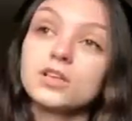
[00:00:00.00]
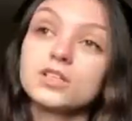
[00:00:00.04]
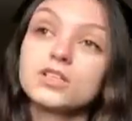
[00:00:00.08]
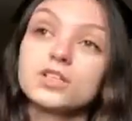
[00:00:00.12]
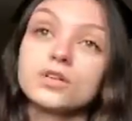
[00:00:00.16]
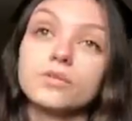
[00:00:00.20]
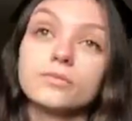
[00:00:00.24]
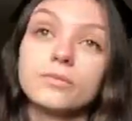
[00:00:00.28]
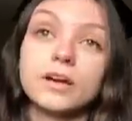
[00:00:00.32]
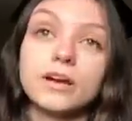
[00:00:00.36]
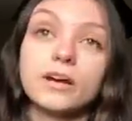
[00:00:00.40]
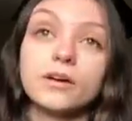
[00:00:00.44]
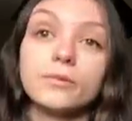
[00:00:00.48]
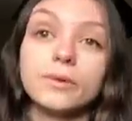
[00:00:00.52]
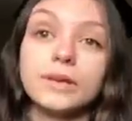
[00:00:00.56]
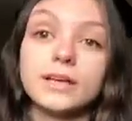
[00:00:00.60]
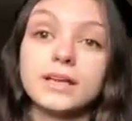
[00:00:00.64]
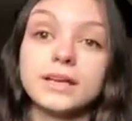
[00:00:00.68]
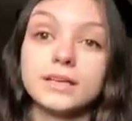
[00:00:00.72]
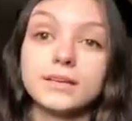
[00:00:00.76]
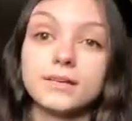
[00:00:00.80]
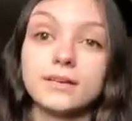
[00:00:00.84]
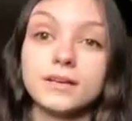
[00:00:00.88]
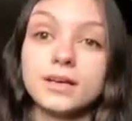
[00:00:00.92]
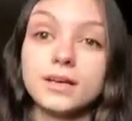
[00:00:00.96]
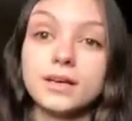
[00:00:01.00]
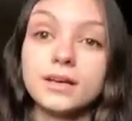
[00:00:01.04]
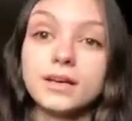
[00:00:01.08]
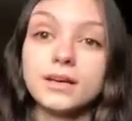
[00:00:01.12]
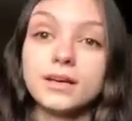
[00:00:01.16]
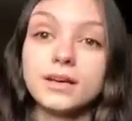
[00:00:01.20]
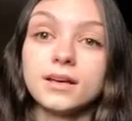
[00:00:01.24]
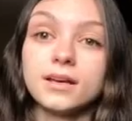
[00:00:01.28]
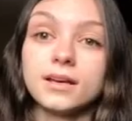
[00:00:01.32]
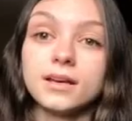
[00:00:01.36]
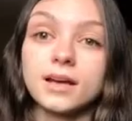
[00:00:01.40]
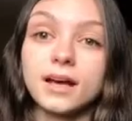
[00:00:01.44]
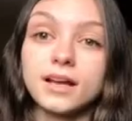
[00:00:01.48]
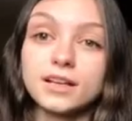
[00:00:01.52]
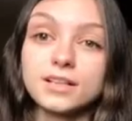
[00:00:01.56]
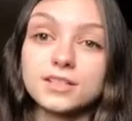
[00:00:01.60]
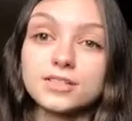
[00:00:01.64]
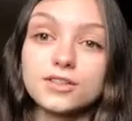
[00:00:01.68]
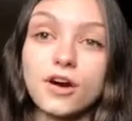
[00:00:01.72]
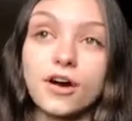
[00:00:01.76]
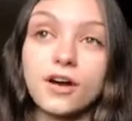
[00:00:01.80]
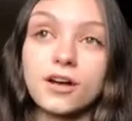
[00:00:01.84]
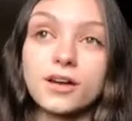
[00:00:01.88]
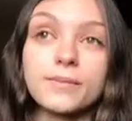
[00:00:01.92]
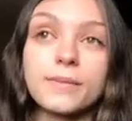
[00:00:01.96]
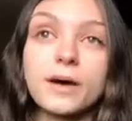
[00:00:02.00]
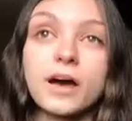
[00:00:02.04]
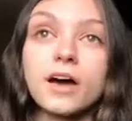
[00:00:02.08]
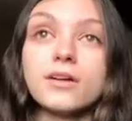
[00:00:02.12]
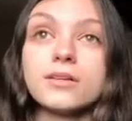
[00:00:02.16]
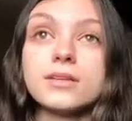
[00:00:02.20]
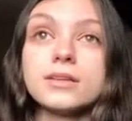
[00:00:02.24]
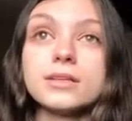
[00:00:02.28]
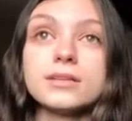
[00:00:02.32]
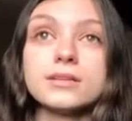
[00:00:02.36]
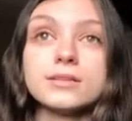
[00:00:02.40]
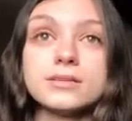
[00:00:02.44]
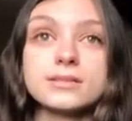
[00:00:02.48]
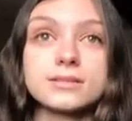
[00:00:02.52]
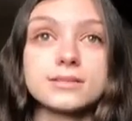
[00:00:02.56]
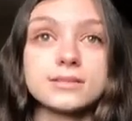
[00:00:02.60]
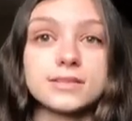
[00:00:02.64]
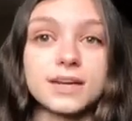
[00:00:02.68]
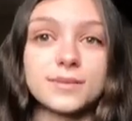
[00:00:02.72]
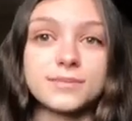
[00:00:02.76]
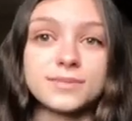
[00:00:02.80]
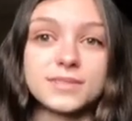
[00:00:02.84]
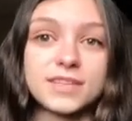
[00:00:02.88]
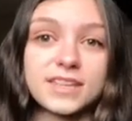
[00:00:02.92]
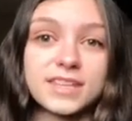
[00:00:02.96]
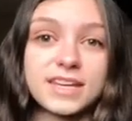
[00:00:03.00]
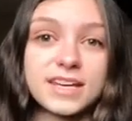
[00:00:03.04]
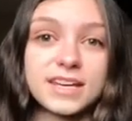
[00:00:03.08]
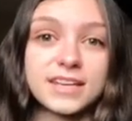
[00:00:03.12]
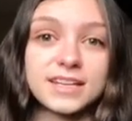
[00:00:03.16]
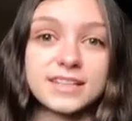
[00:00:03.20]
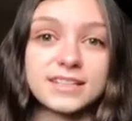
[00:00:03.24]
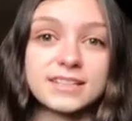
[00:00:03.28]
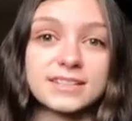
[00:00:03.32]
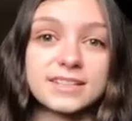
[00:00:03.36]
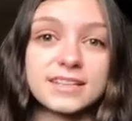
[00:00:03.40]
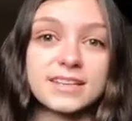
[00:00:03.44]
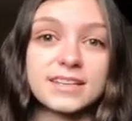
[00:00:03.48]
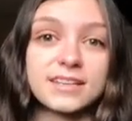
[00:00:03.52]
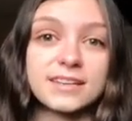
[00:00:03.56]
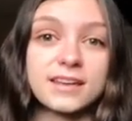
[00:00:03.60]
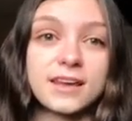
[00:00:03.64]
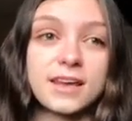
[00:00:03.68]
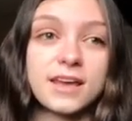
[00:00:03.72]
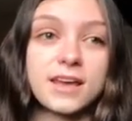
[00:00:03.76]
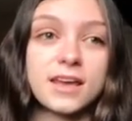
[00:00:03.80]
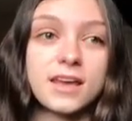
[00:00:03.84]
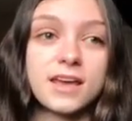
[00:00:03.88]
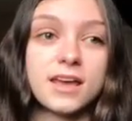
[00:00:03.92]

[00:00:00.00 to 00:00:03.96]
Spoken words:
to where we can kind of talk about these types of things and